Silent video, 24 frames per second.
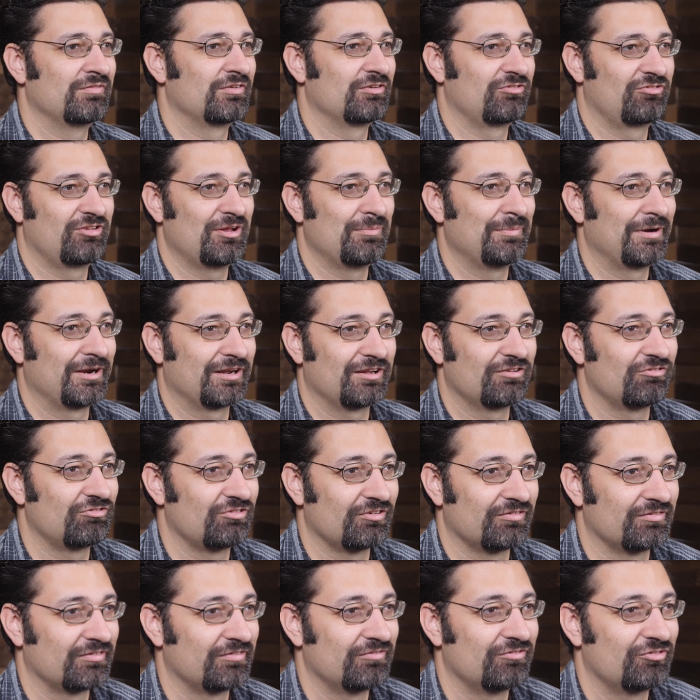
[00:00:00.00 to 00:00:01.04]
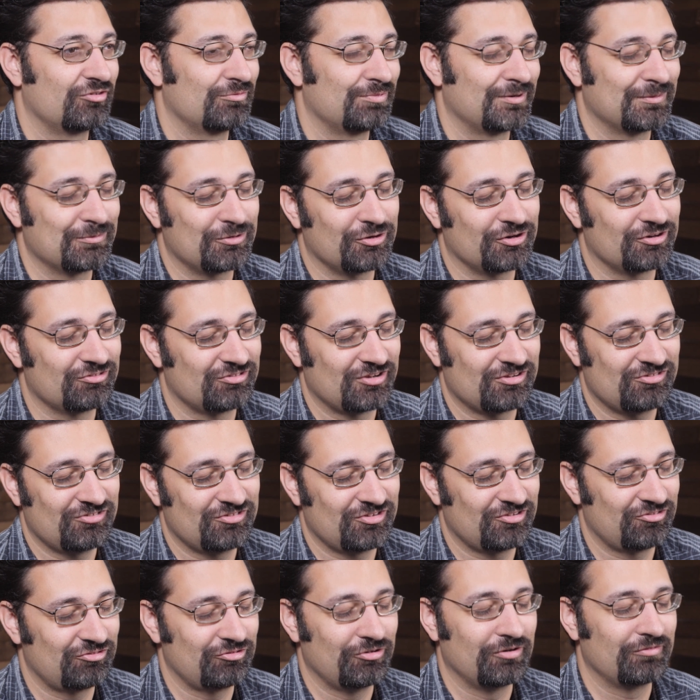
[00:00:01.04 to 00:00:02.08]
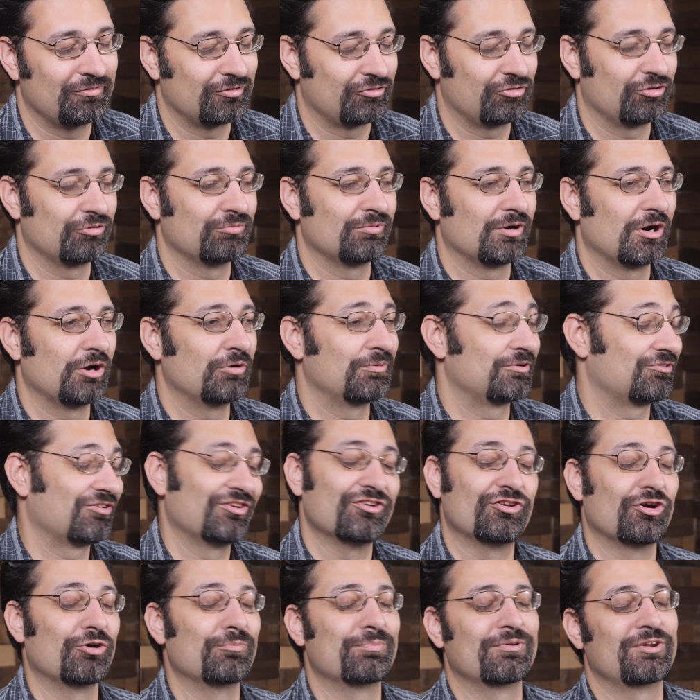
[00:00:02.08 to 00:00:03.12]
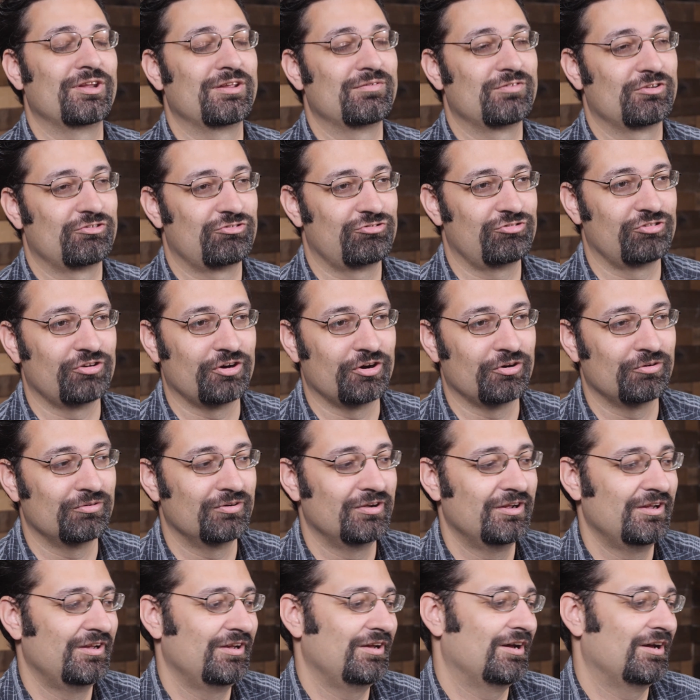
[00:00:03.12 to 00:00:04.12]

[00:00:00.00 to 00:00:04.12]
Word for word: even semi-conservative Supreme Court justices to overturn Roe, which I don't believe is true.